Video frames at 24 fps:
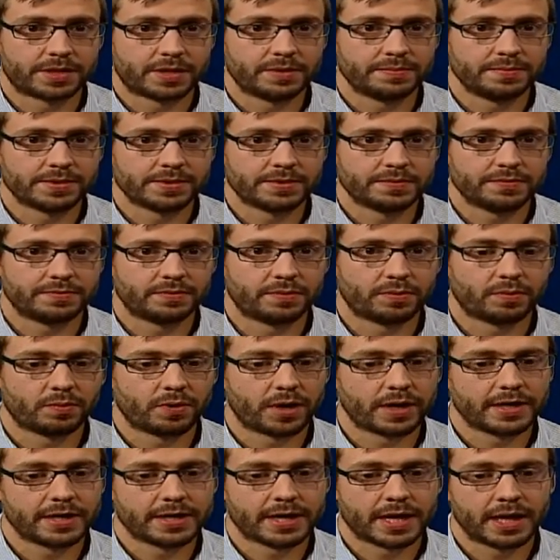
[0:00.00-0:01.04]
But in terms
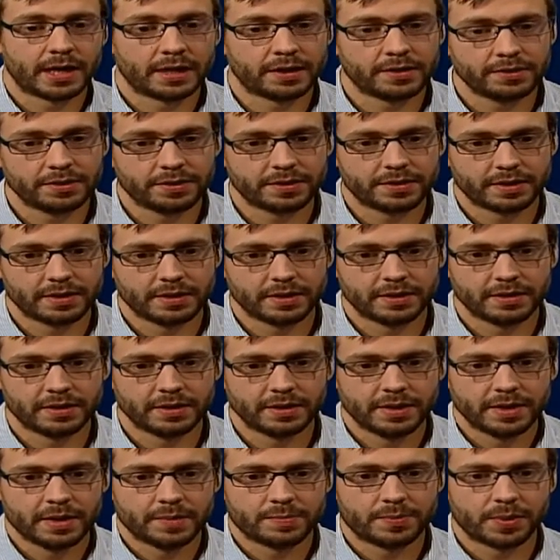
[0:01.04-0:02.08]
of right now,
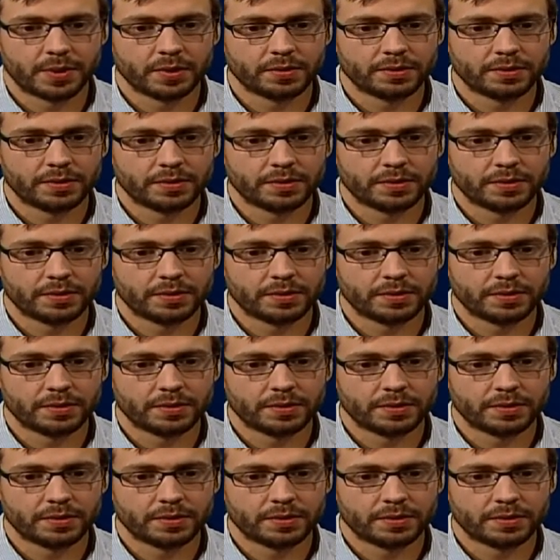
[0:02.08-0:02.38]
the